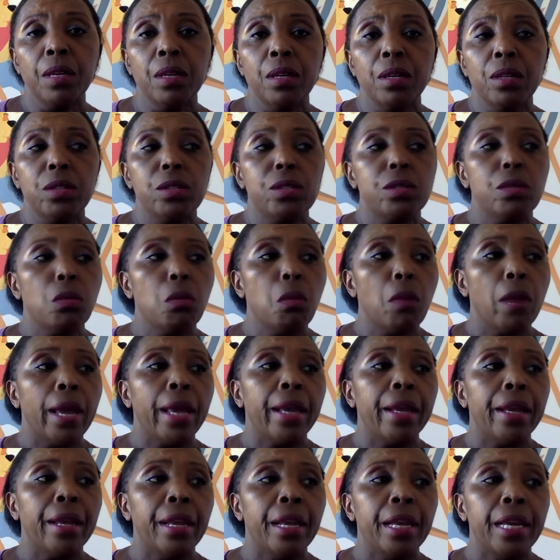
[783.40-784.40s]
So
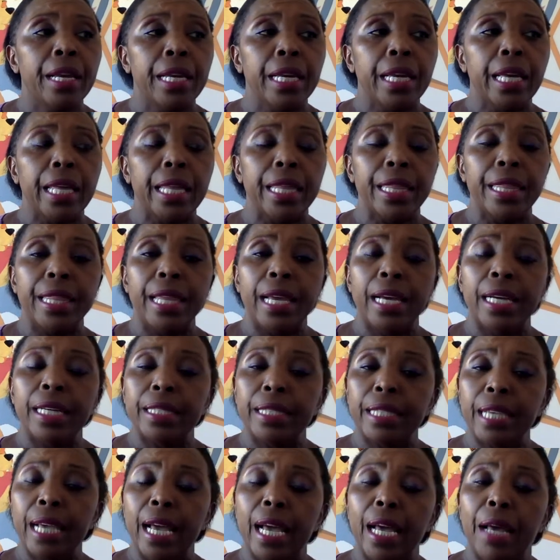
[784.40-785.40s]
when that
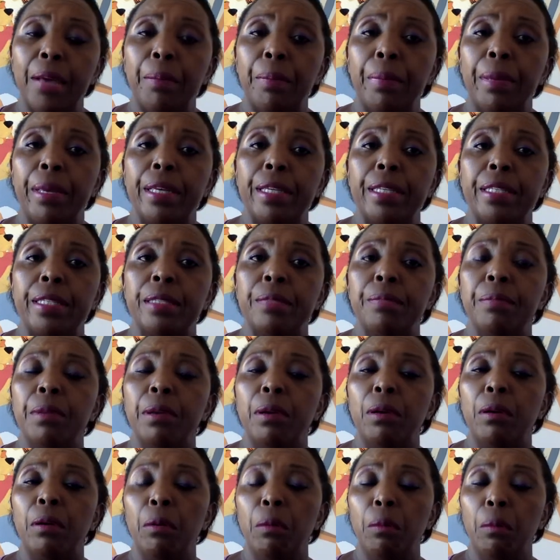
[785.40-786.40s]
happens,
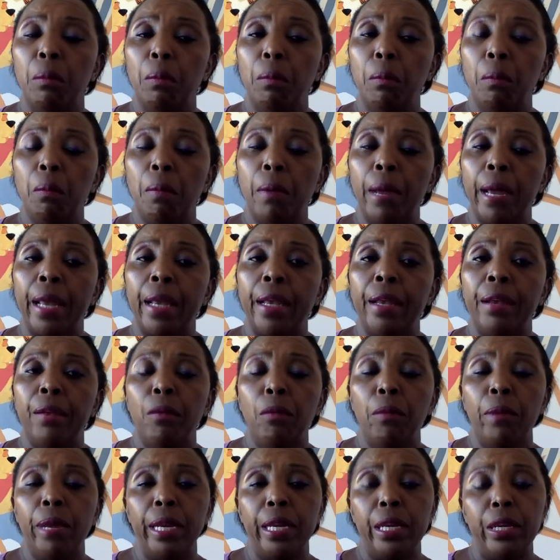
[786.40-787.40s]
when
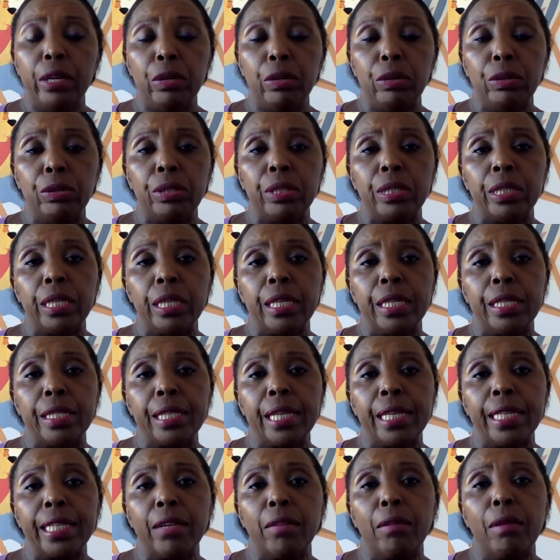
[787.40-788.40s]
we notice
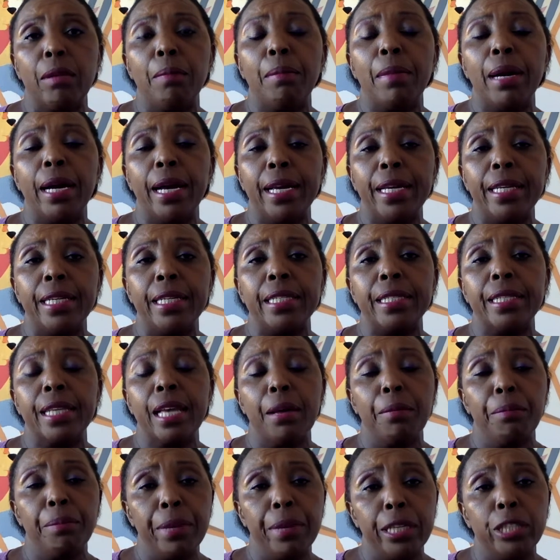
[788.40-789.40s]
that our mind is
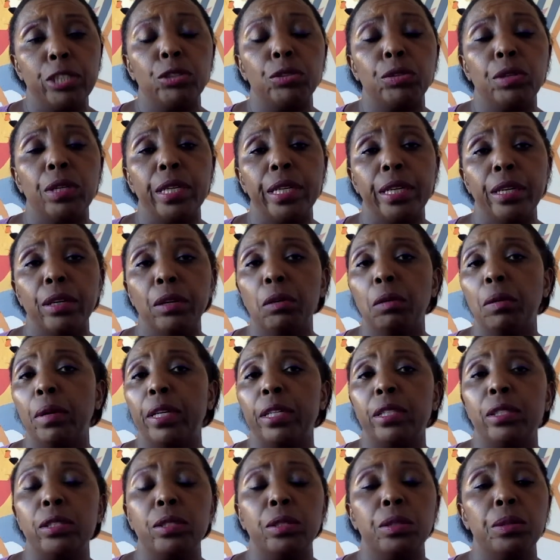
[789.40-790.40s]
habitually
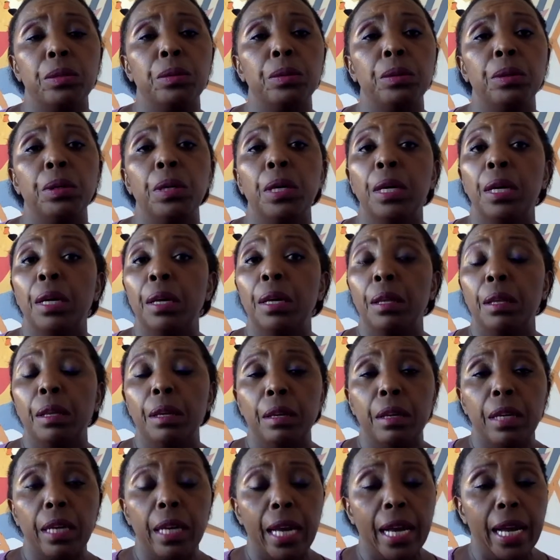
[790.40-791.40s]
going to
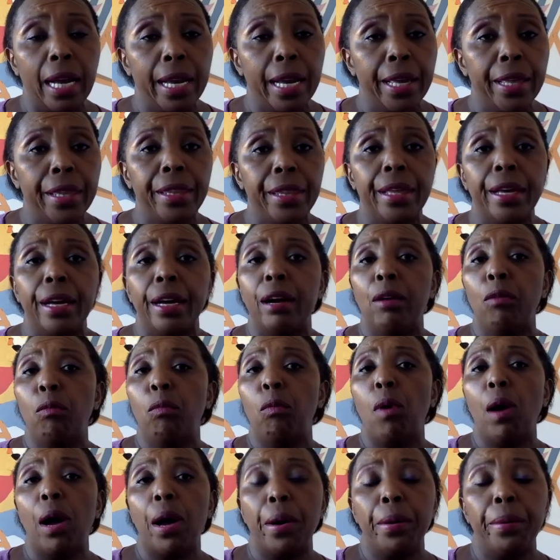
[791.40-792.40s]
either a
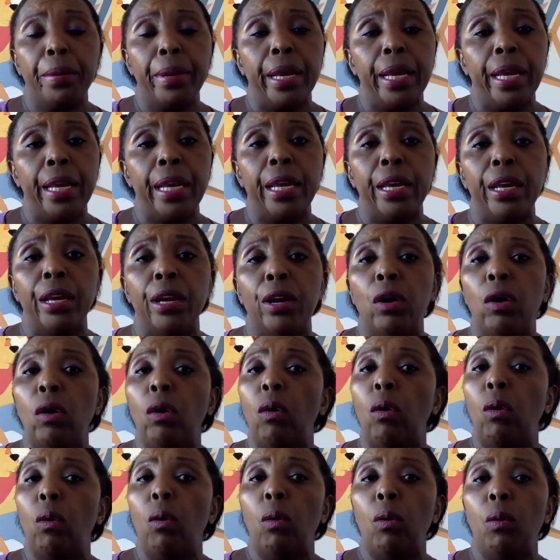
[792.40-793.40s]
worry
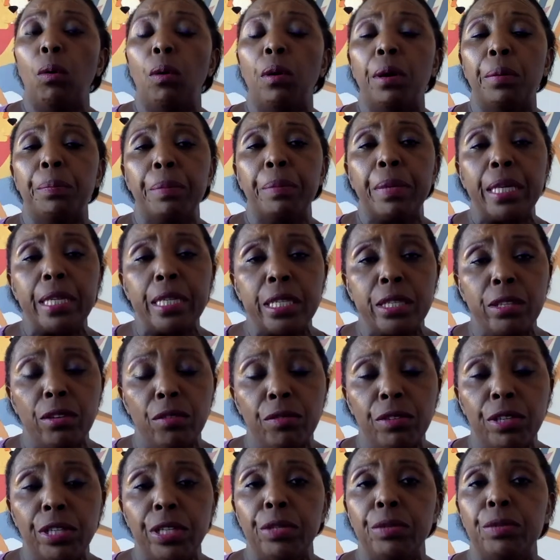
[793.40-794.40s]
or a piece of
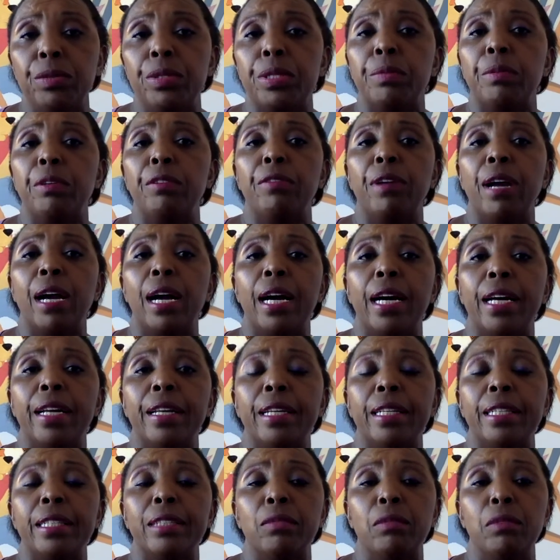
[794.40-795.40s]
news we've had
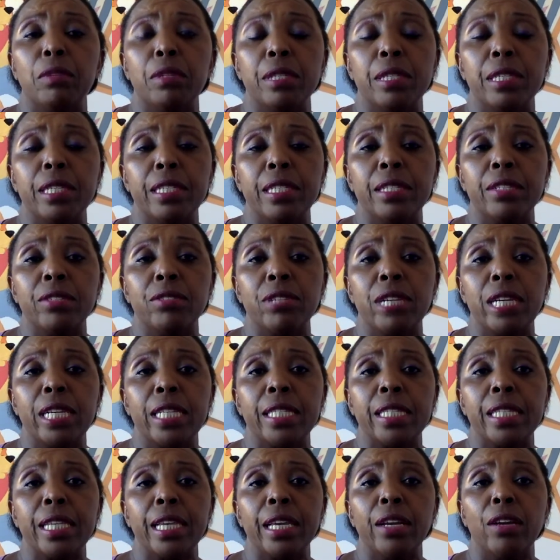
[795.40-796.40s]
that was
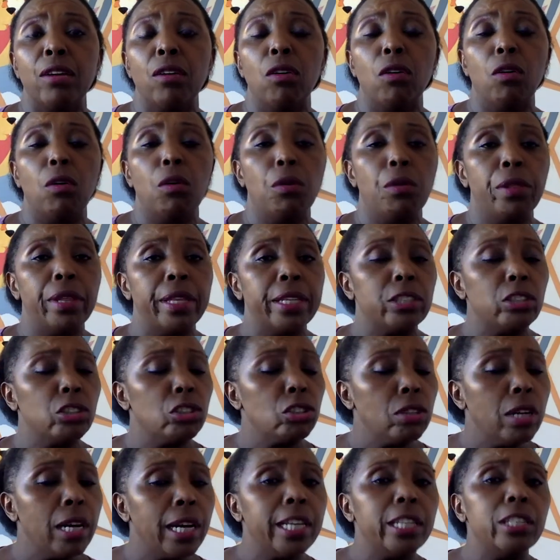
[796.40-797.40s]
distressing or they're
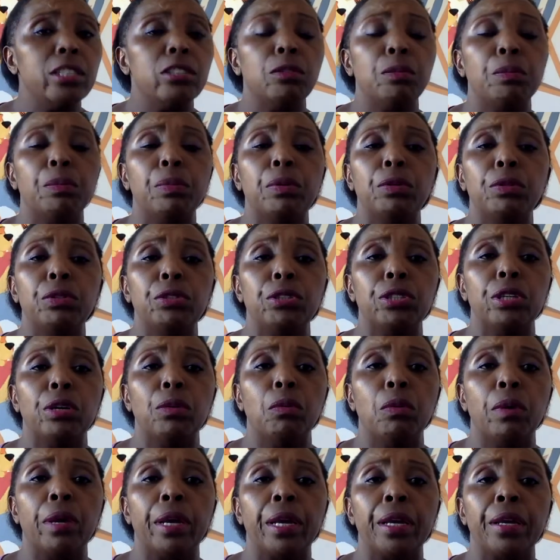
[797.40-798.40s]
trying to push
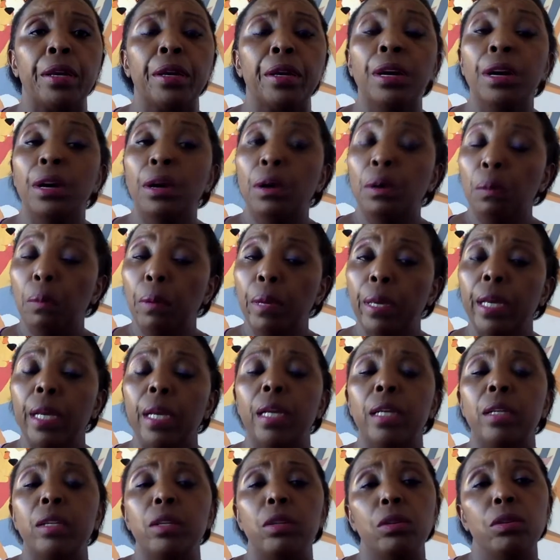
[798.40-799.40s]
away, we
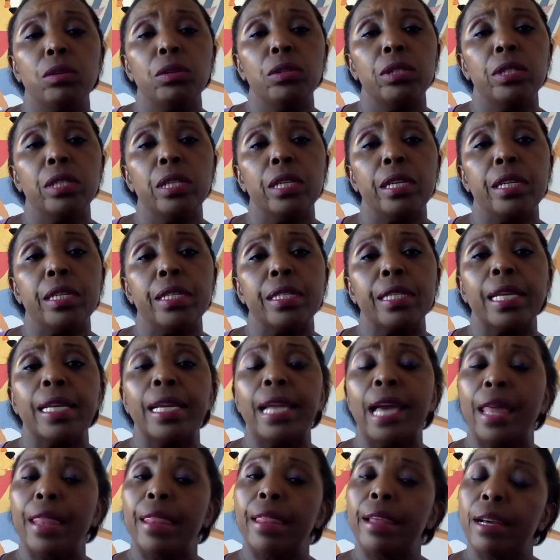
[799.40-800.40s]
can notice, and
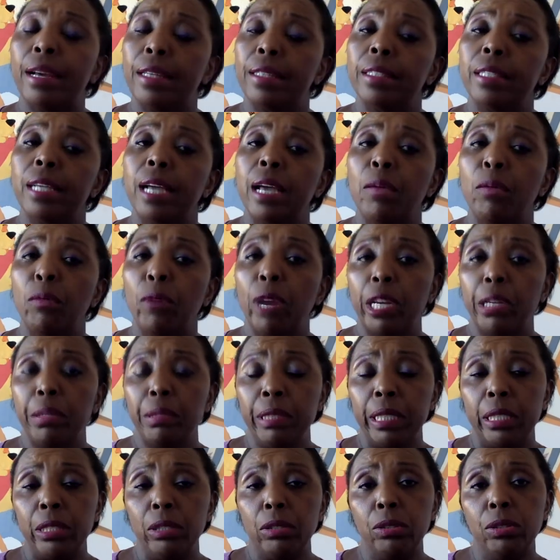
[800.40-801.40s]
at that time when we
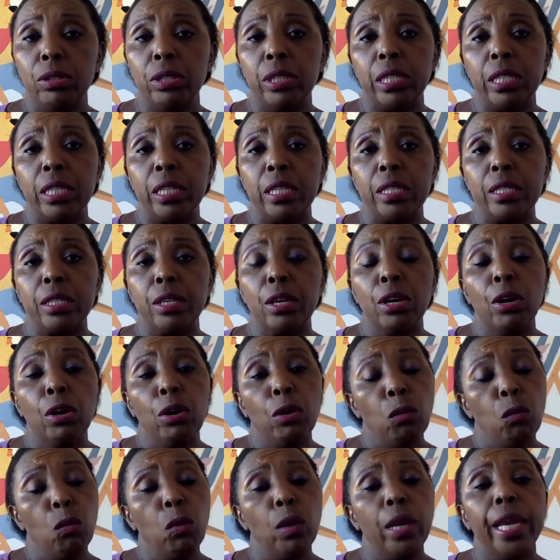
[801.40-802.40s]
notice,
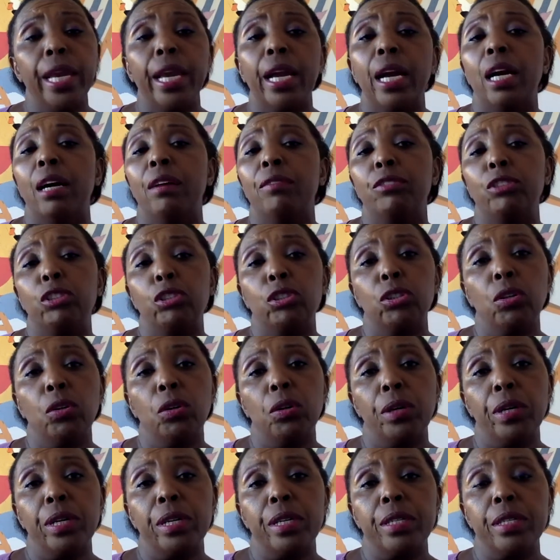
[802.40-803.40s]
we have
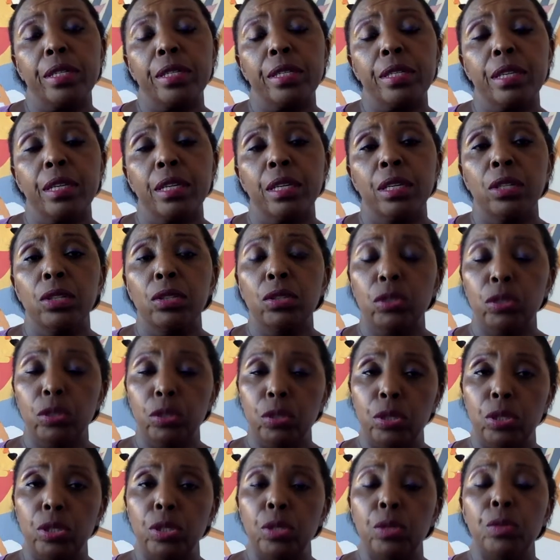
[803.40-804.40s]
choice to
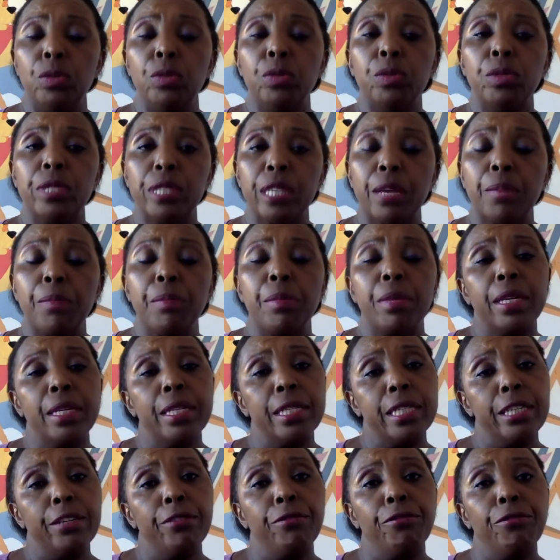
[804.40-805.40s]
do something
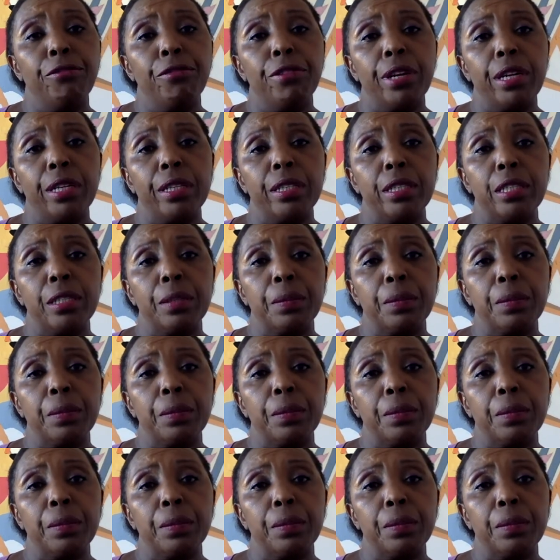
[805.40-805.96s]
different.